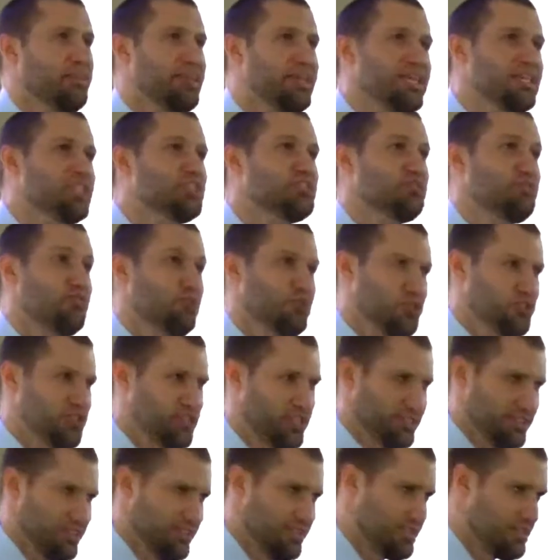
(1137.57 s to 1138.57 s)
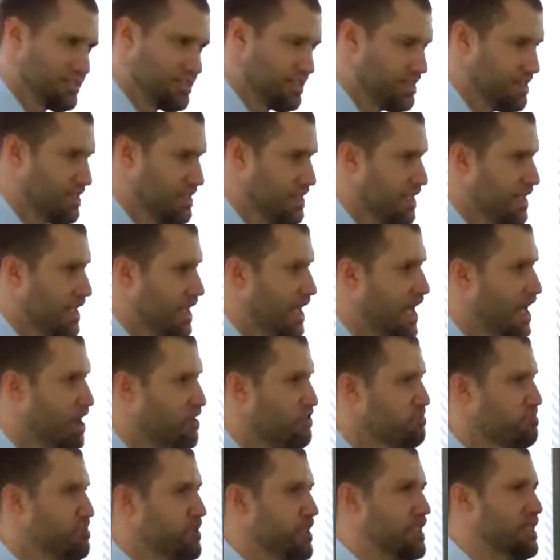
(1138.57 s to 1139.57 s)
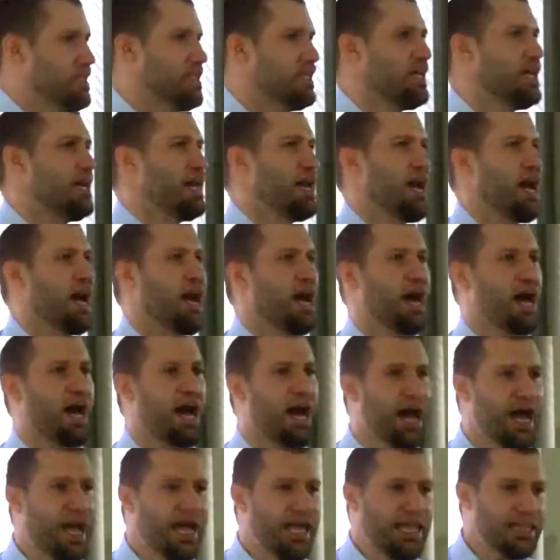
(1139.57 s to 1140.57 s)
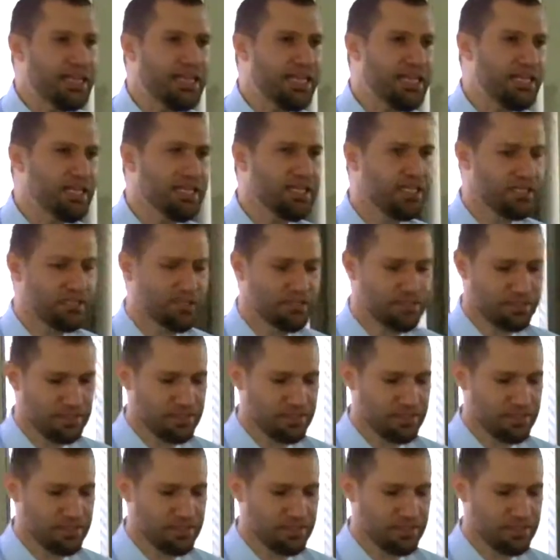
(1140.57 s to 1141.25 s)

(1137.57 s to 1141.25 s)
these verses have been highly